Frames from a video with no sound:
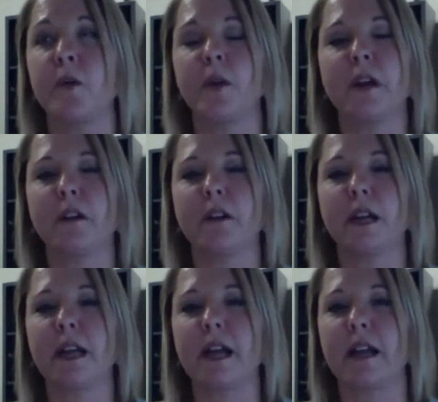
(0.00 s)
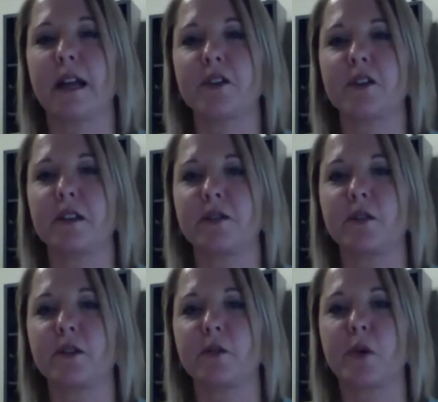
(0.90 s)
we are looking at actually
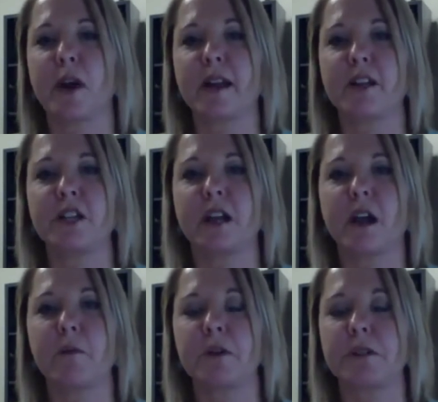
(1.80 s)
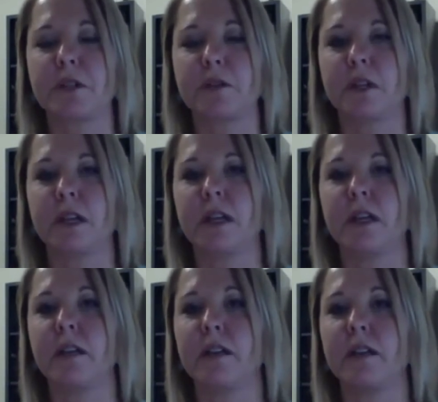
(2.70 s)
sort of a branching
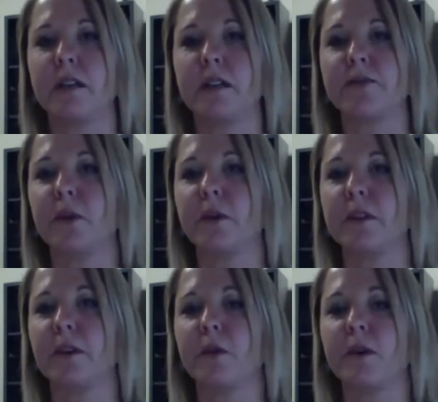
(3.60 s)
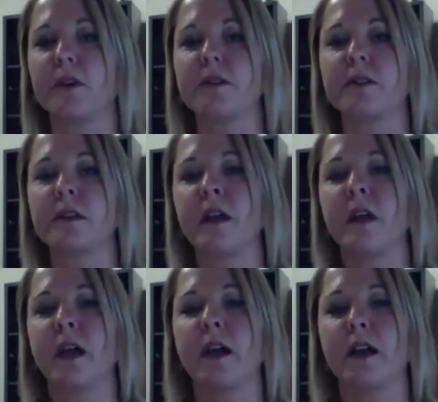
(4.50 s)
opportunity this fall with the course,
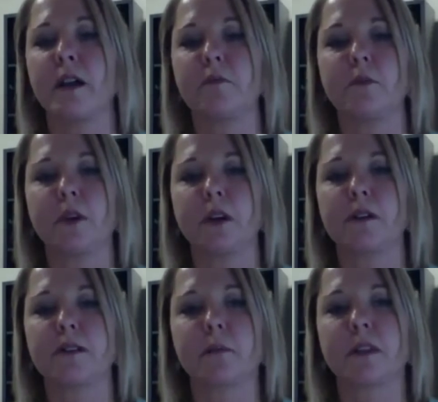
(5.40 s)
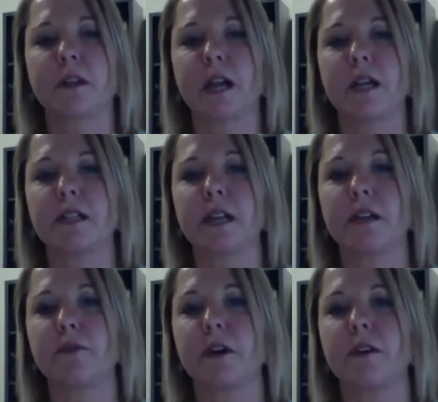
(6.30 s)
where some of the
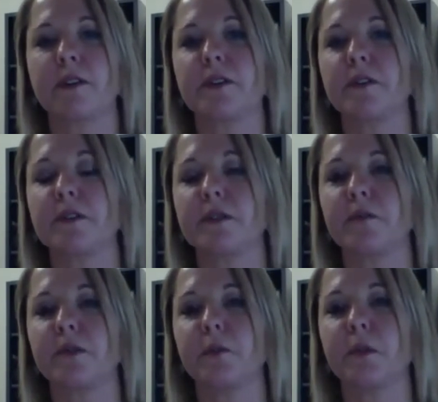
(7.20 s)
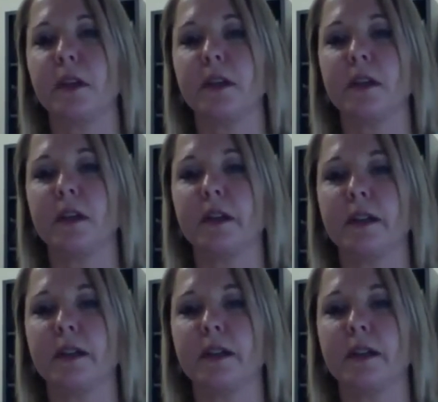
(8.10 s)
content for all the students will be